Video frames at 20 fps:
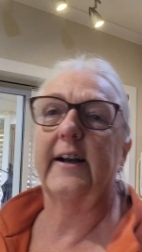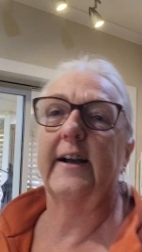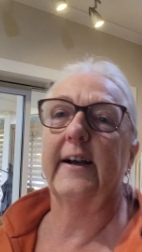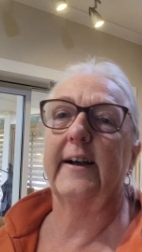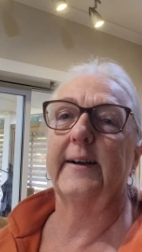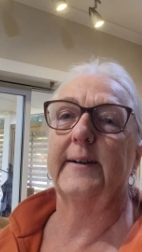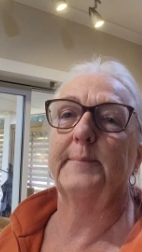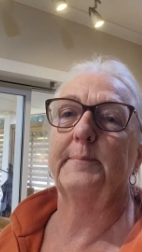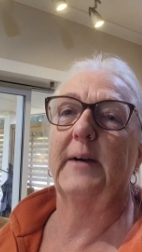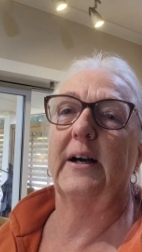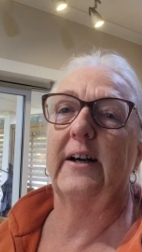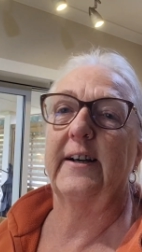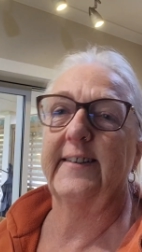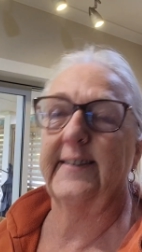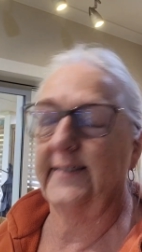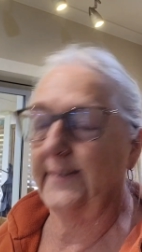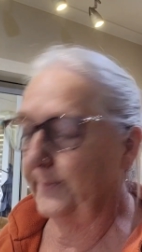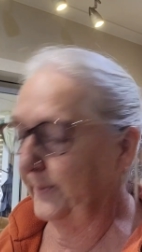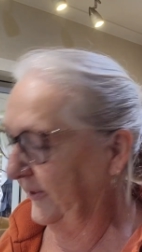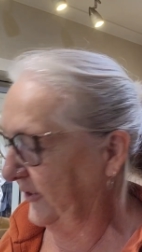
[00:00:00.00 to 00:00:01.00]
um, I
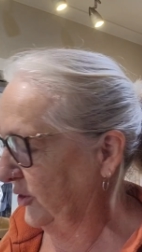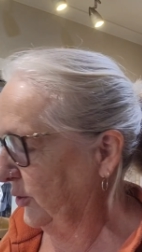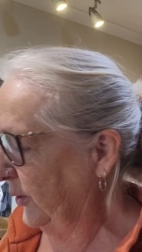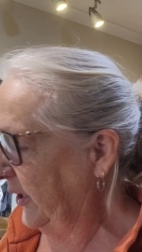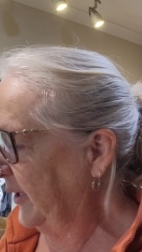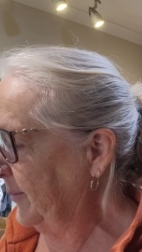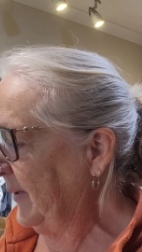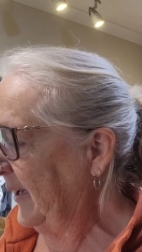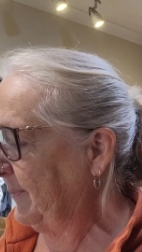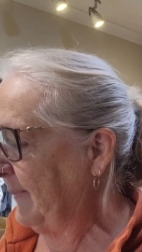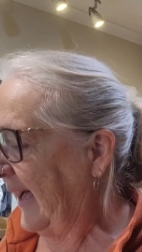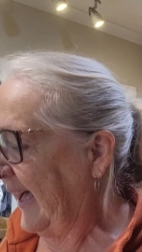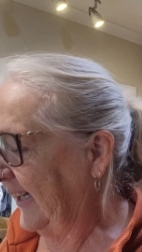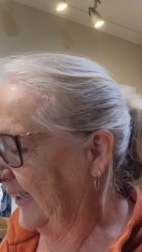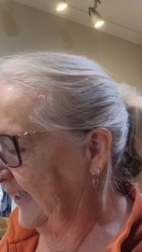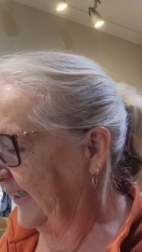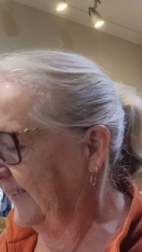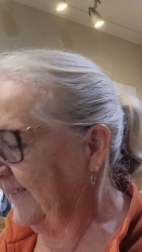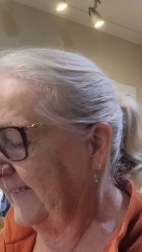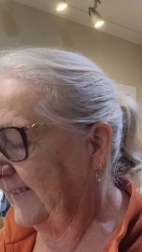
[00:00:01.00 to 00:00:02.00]
was talking about my
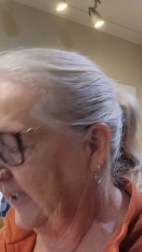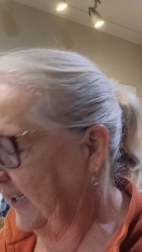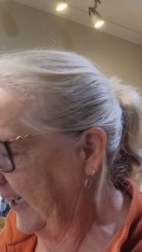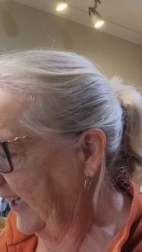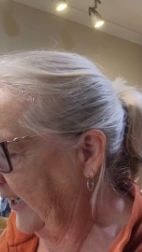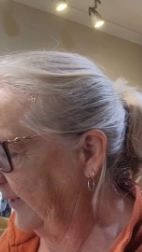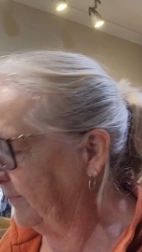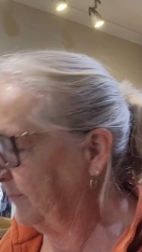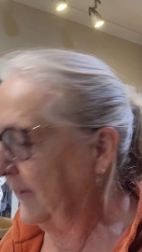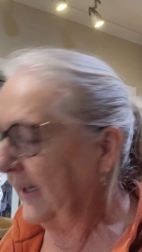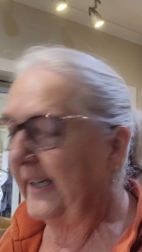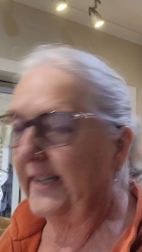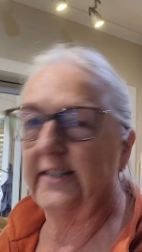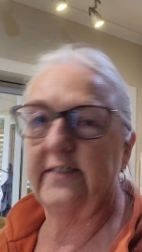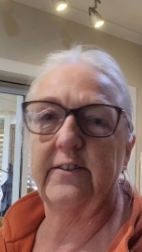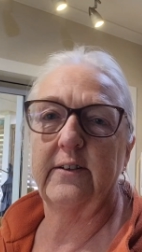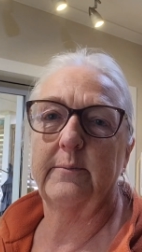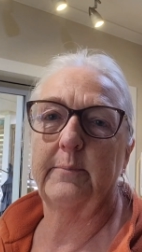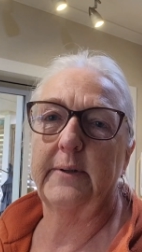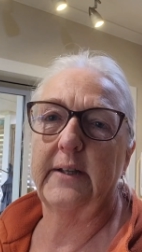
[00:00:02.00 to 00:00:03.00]
onions. I had
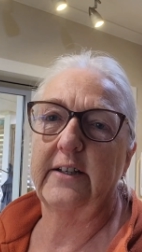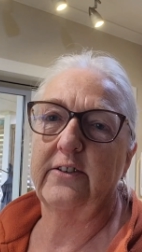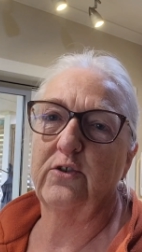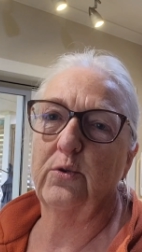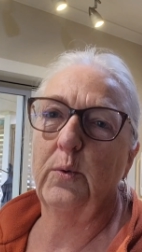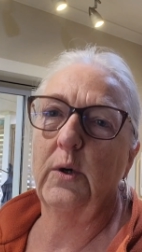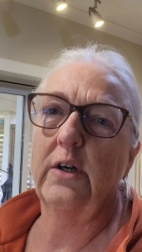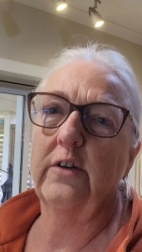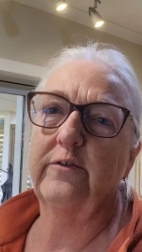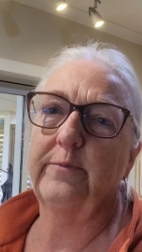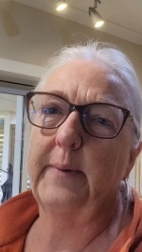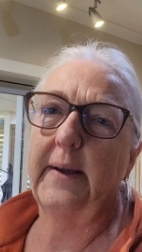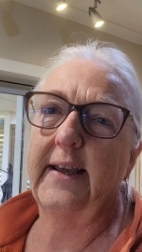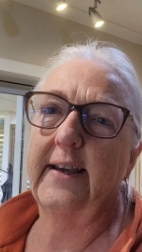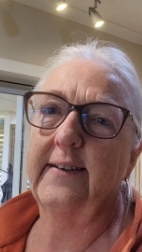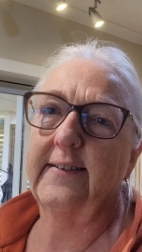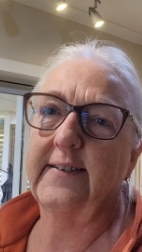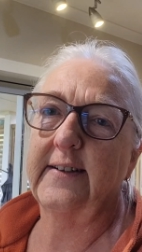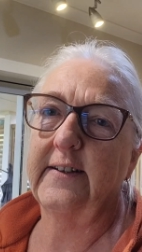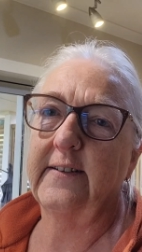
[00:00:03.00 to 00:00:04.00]
made about 12
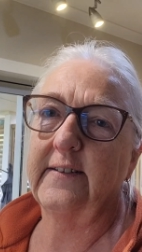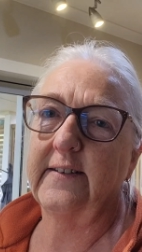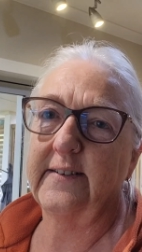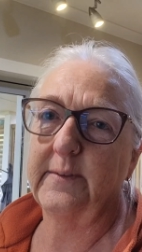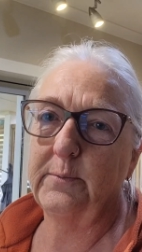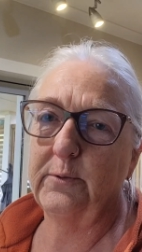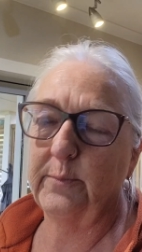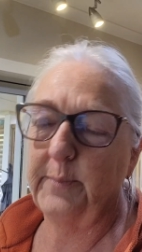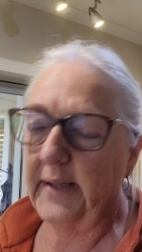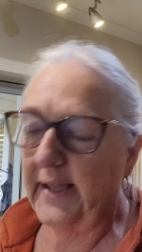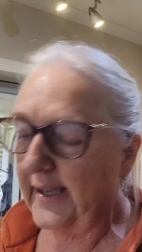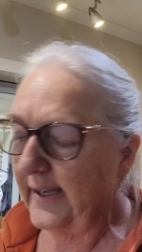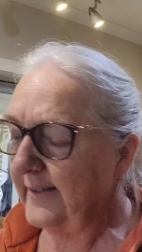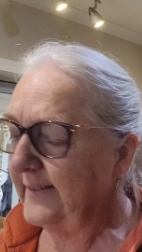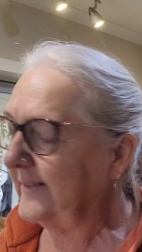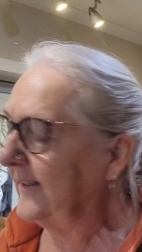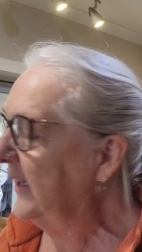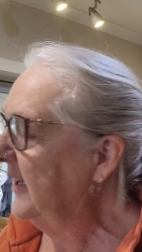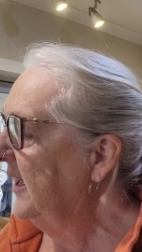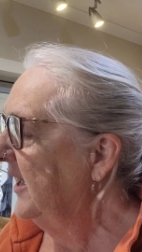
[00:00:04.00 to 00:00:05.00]
bags in small
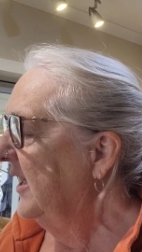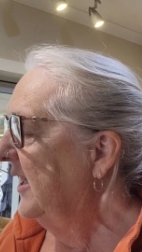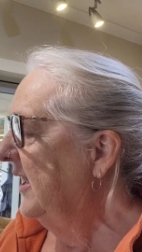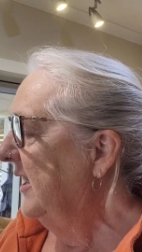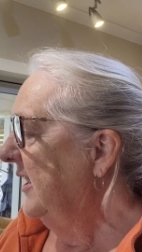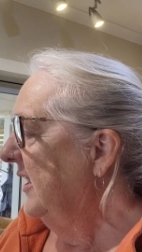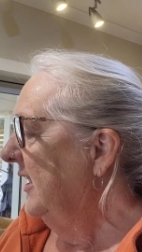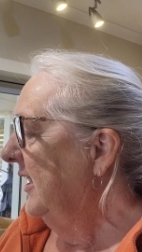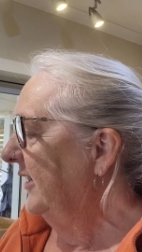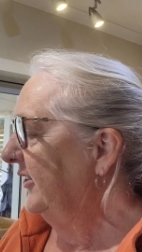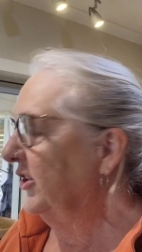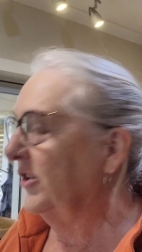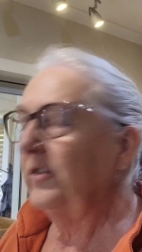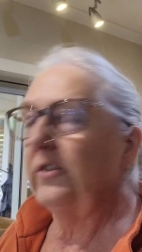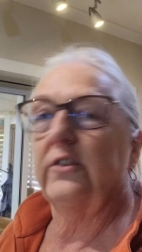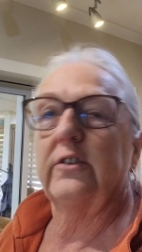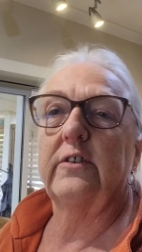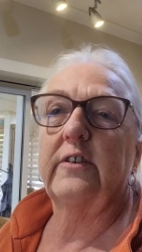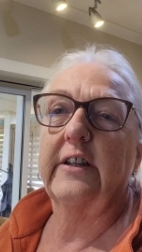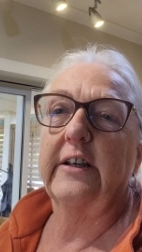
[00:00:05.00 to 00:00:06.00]
bags. I don't
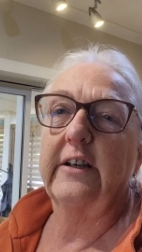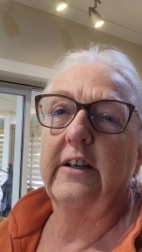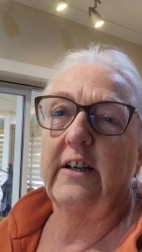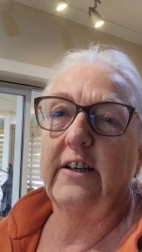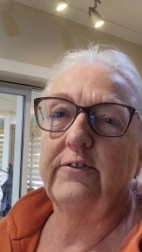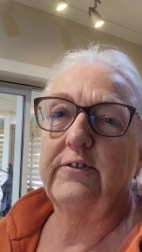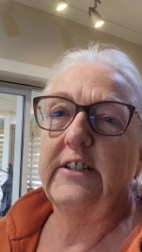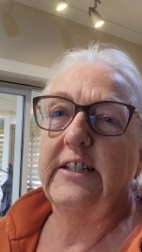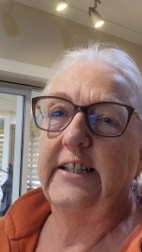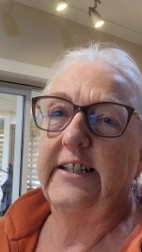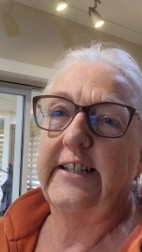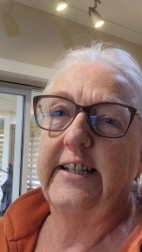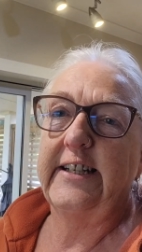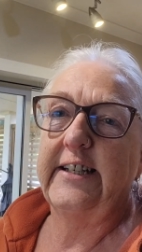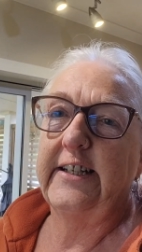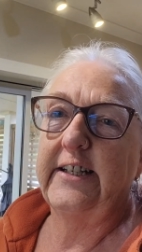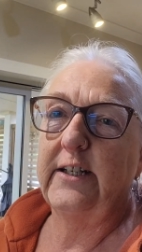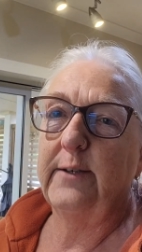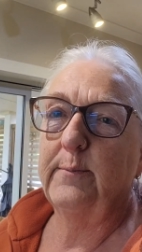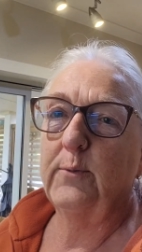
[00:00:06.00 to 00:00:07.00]
think I really need
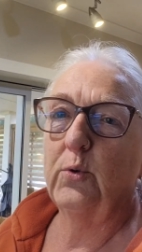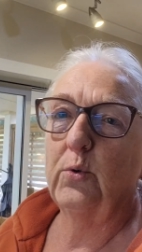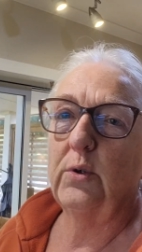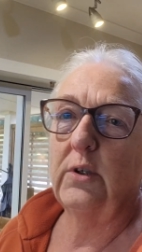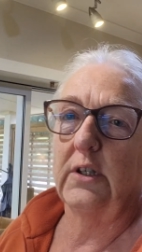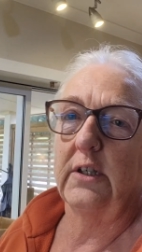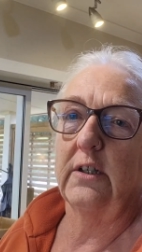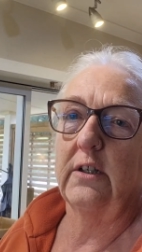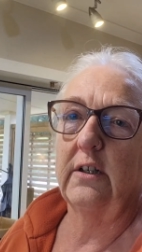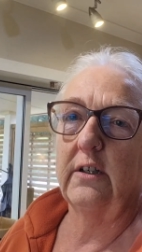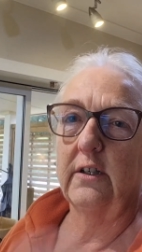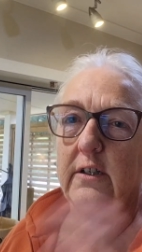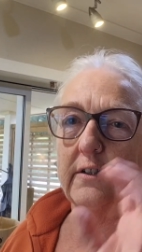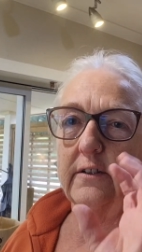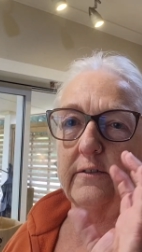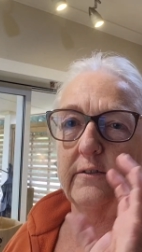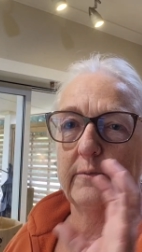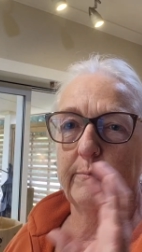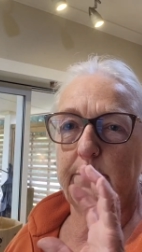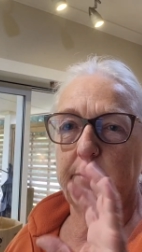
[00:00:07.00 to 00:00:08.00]
any more
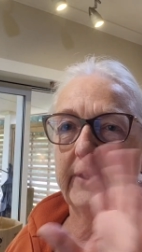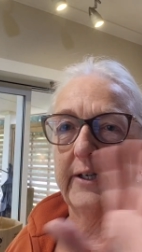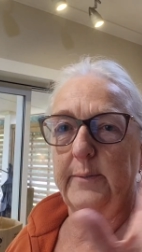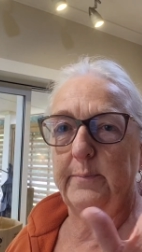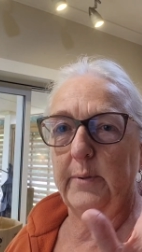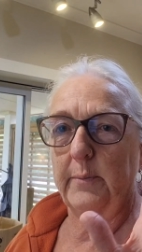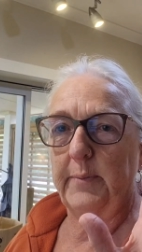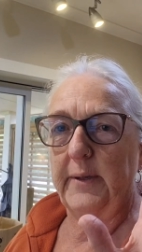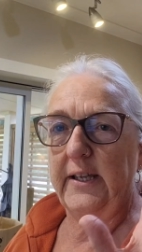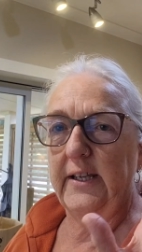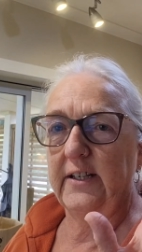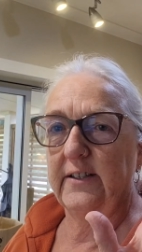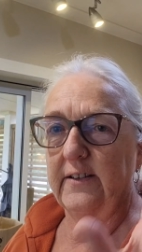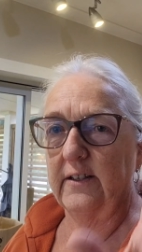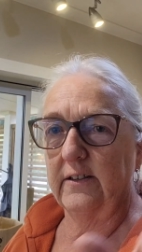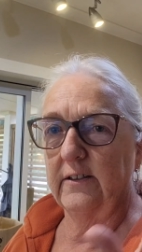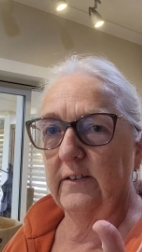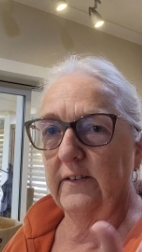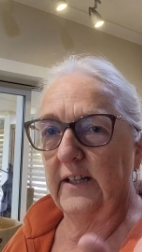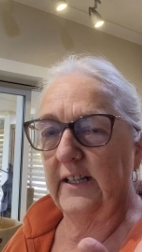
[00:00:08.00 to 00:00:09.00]
pre-prepared
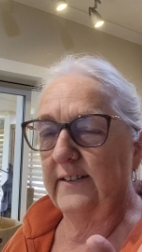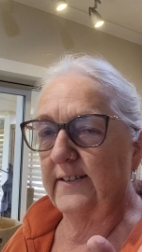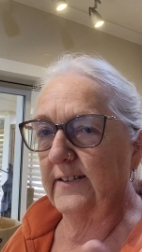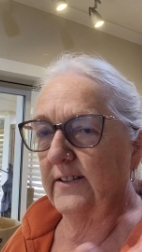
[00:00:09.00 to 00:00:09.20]
that